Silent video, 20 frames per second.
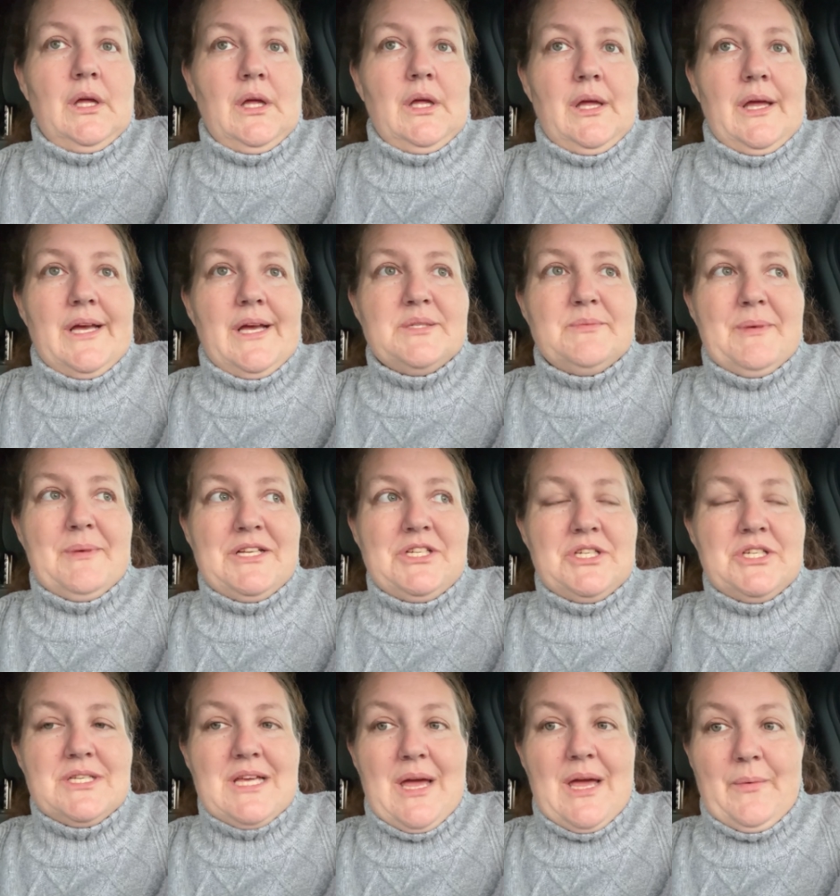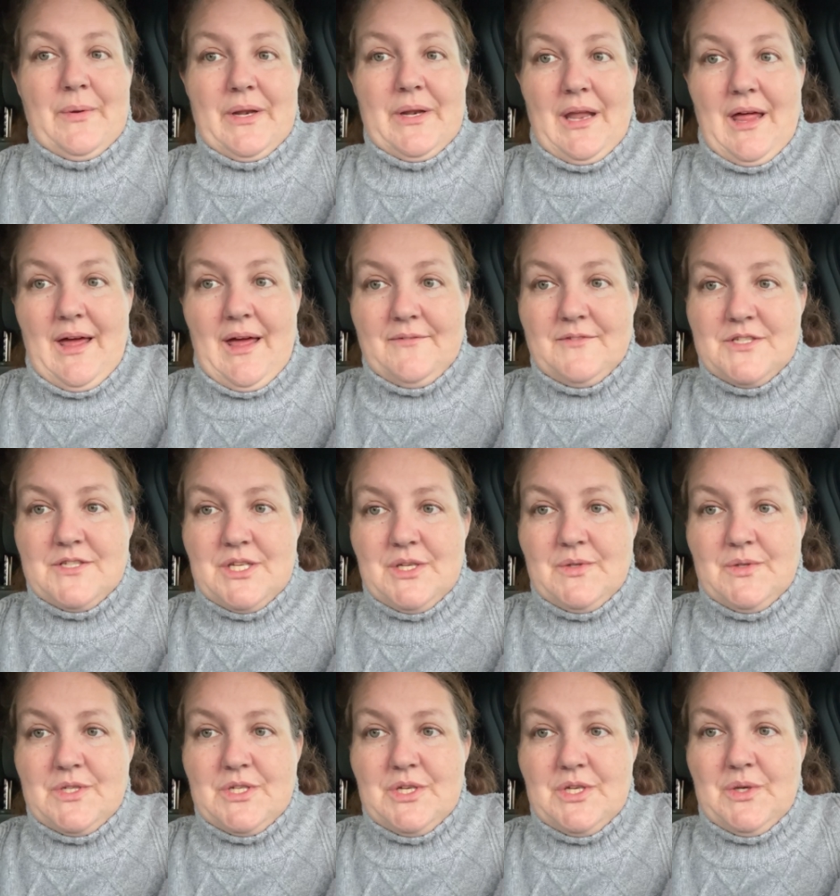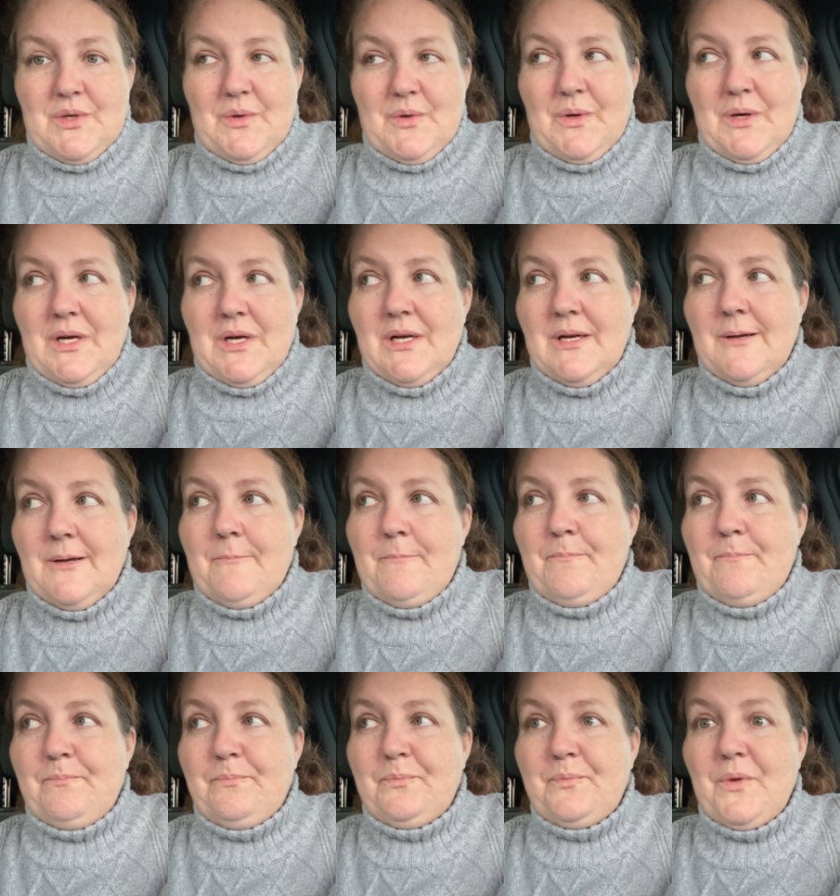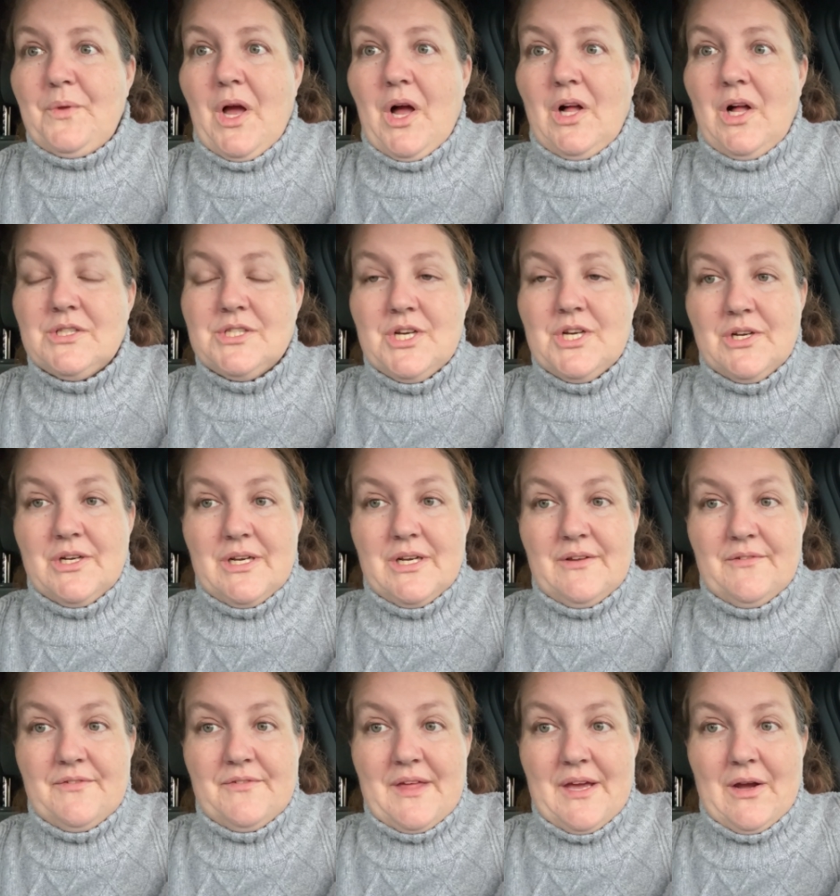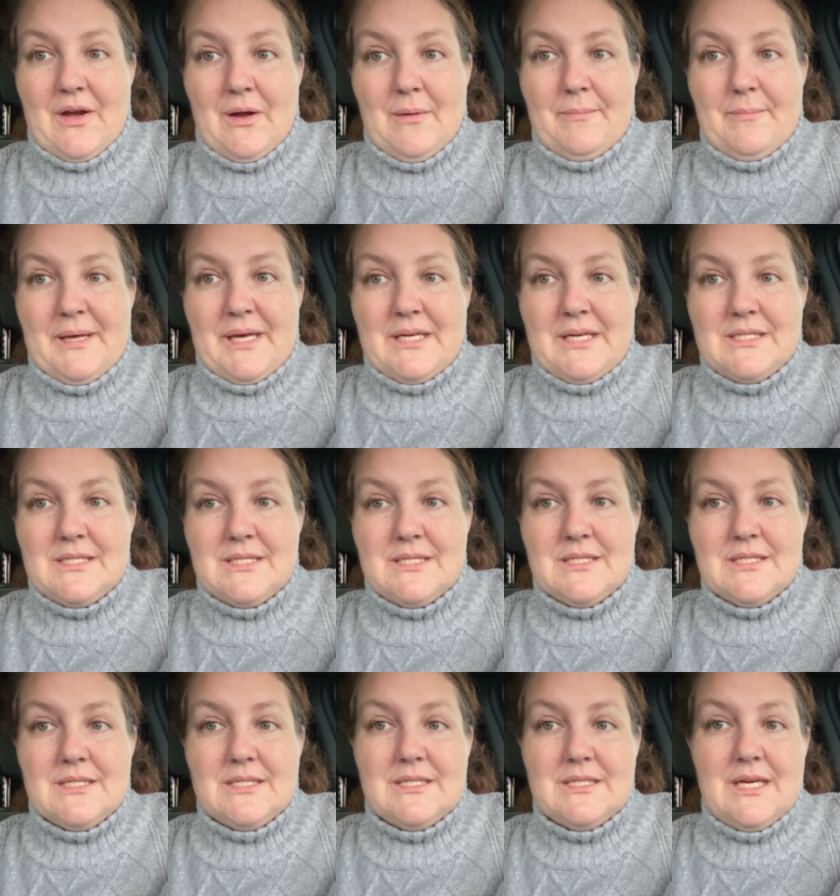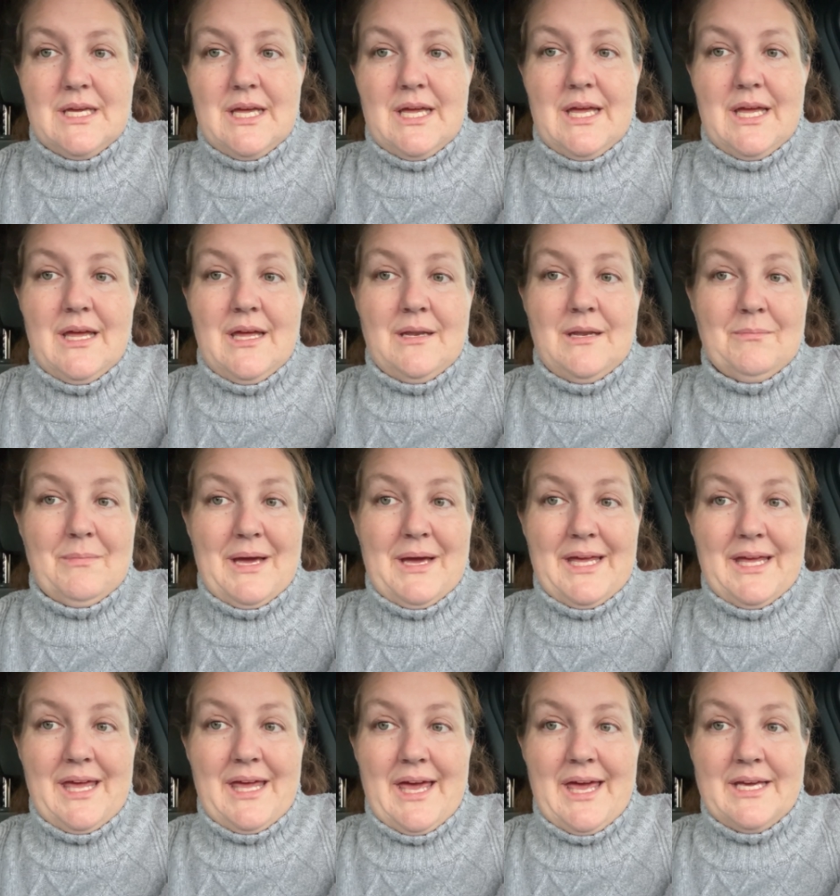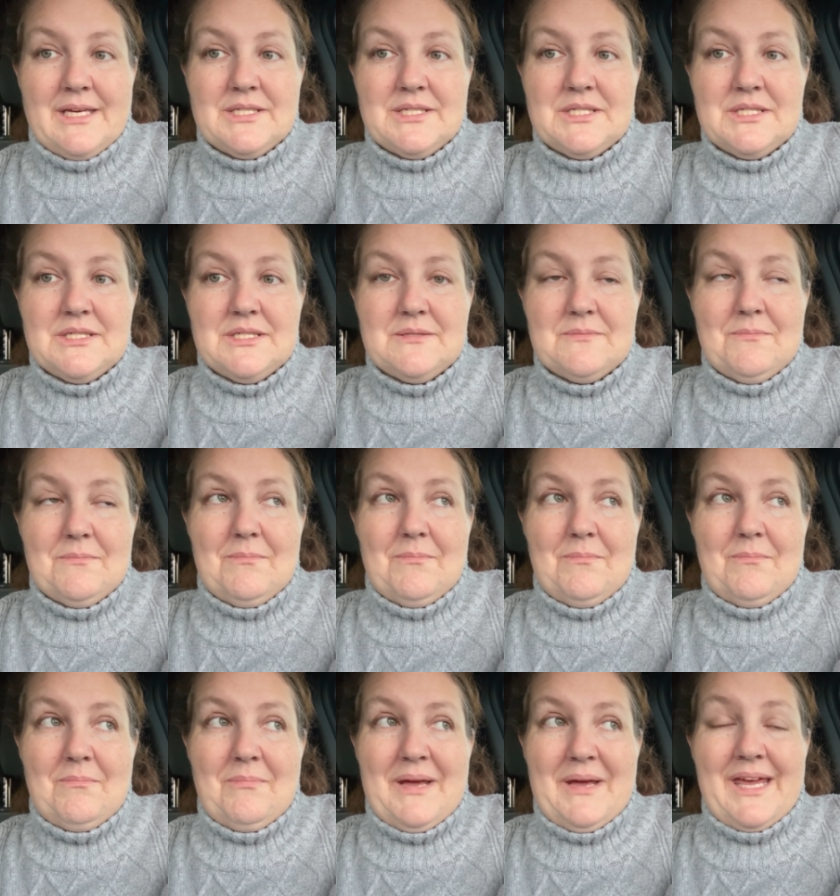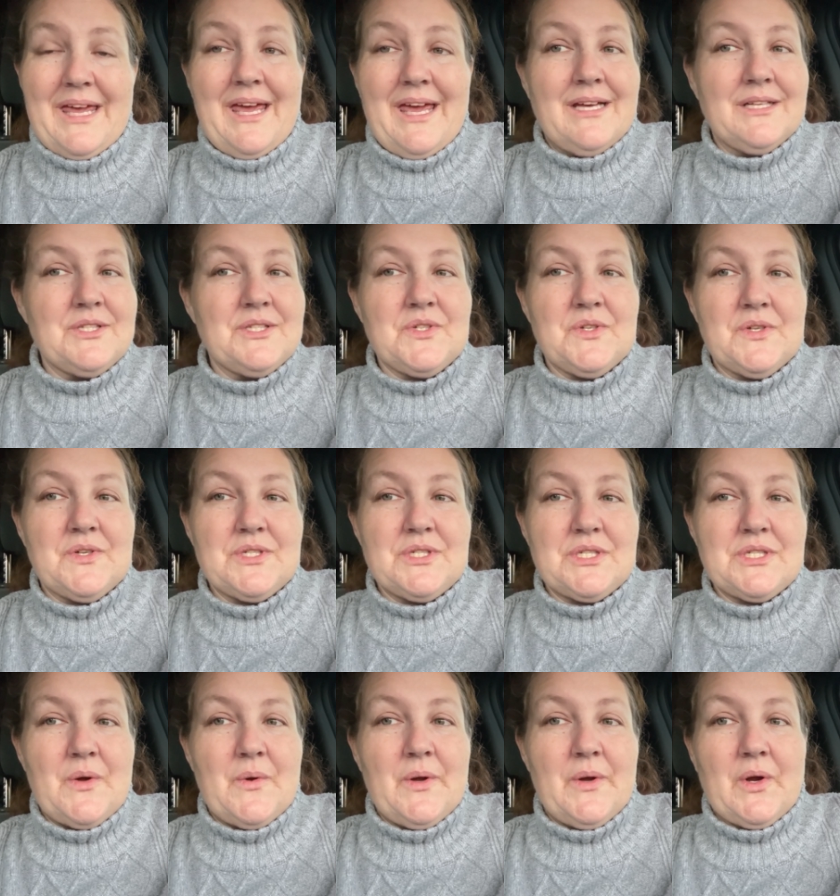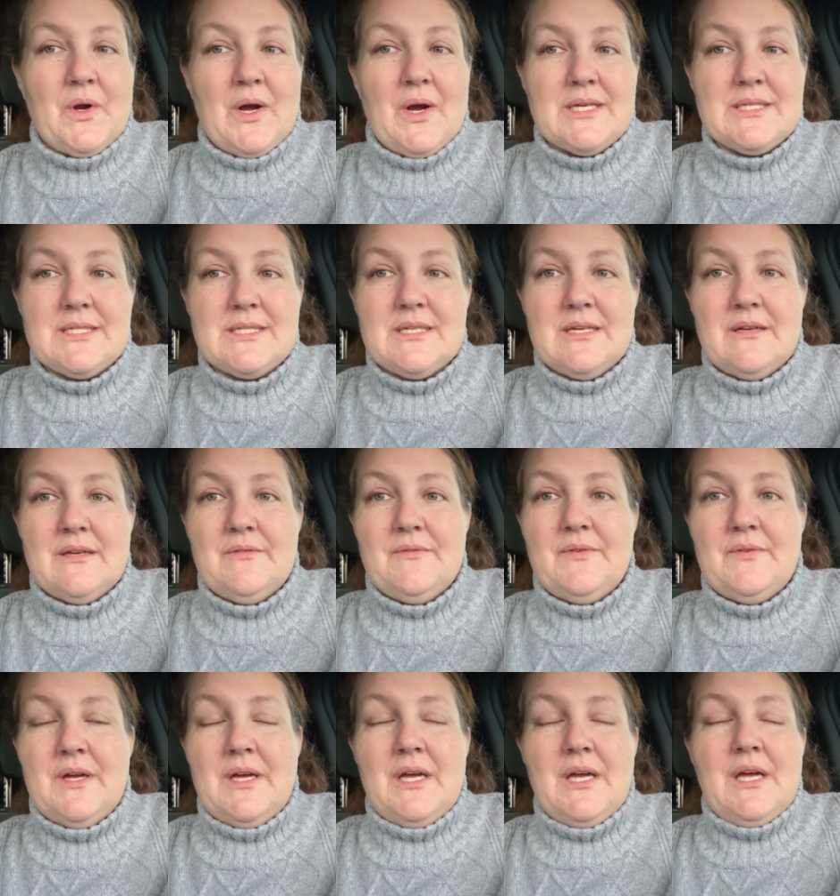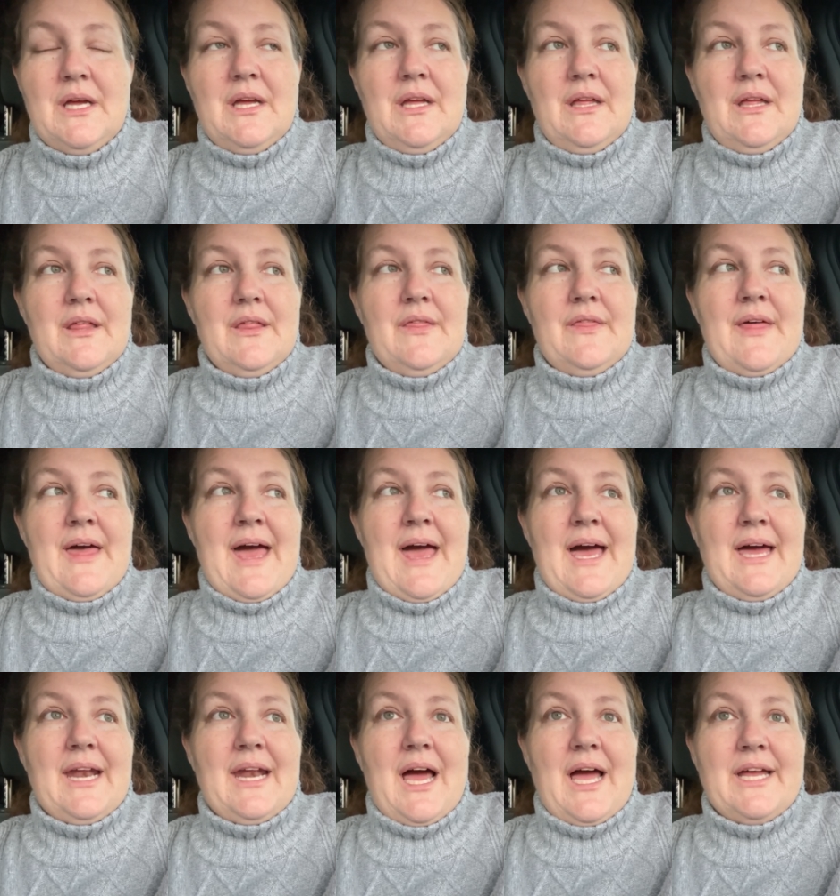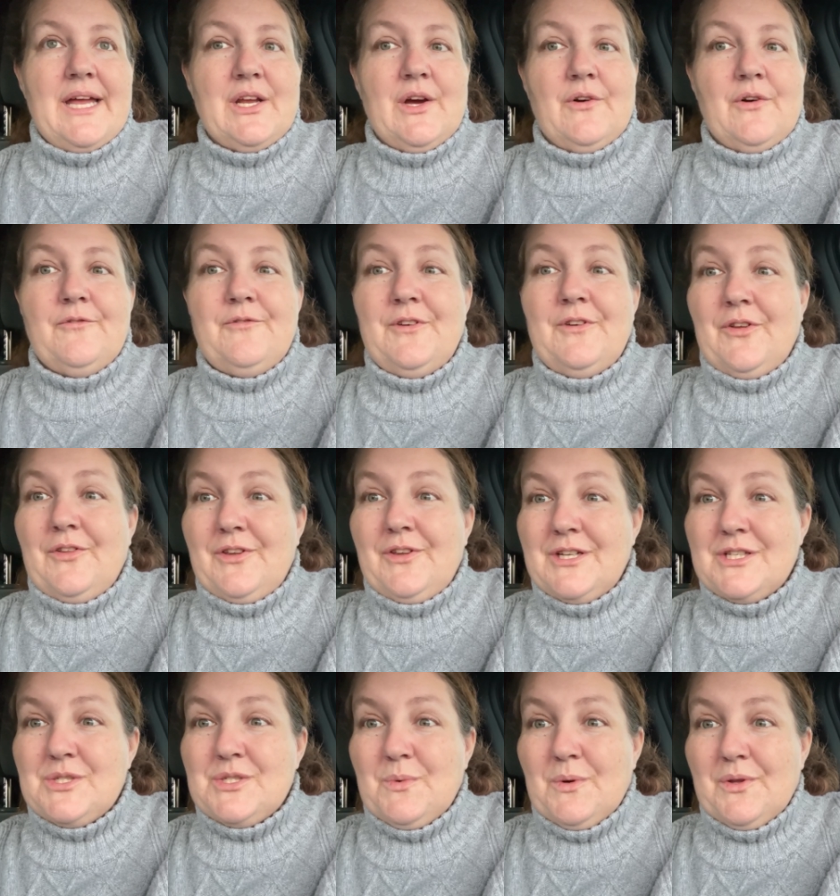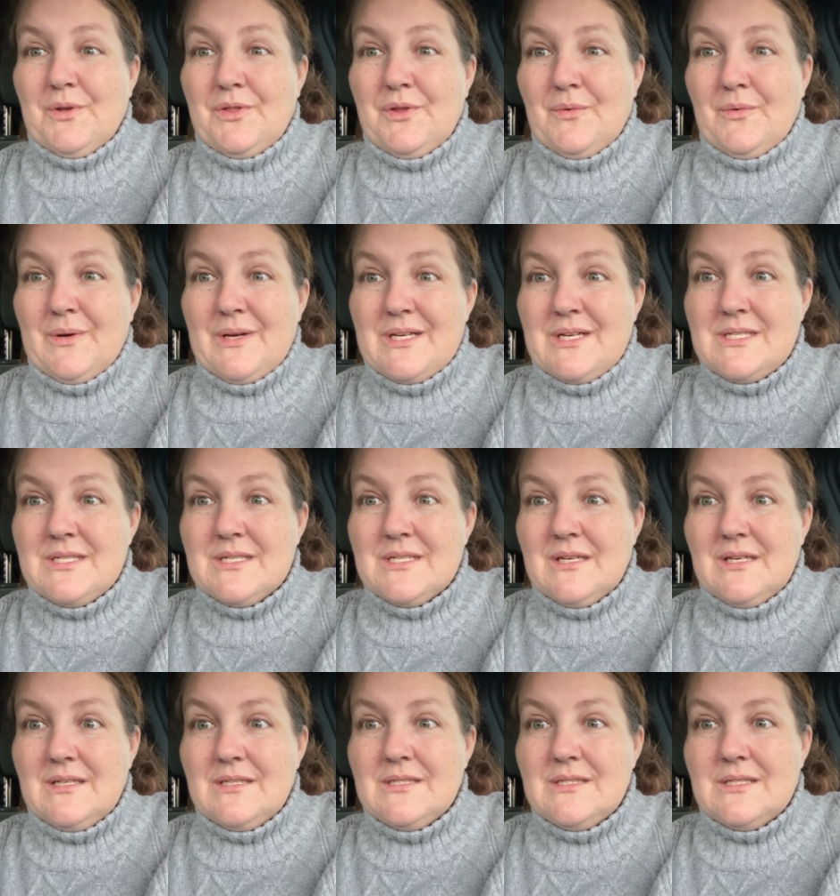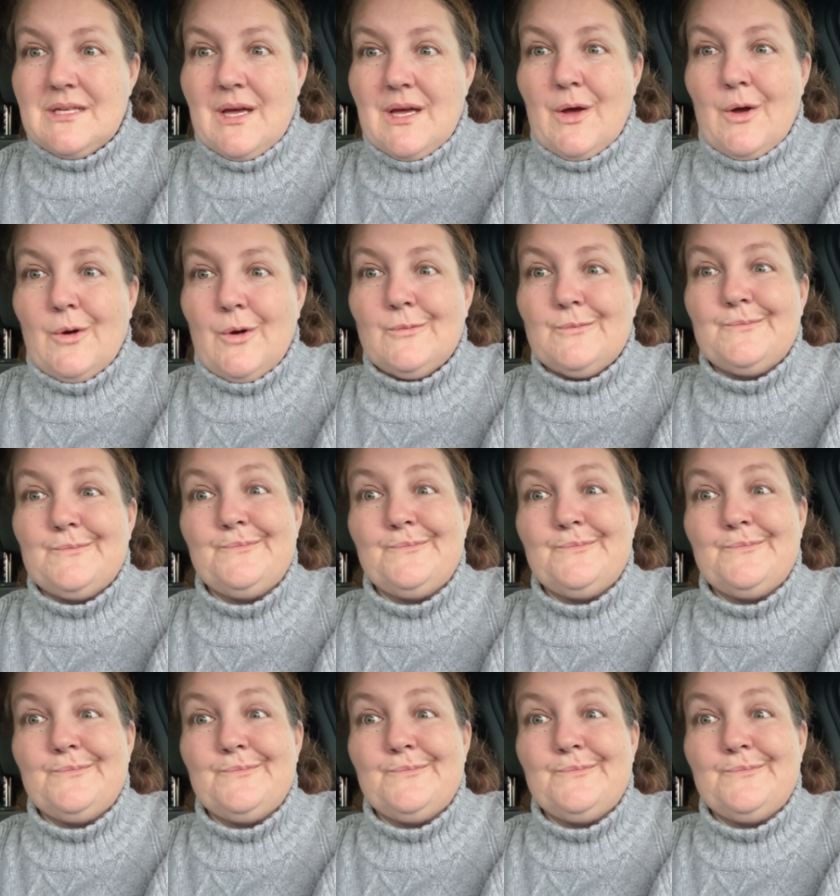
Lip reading: as much as I would love to do alternative therapies, in my case, my cancer is so aggressive that I don't feel that it's worth the risk. So,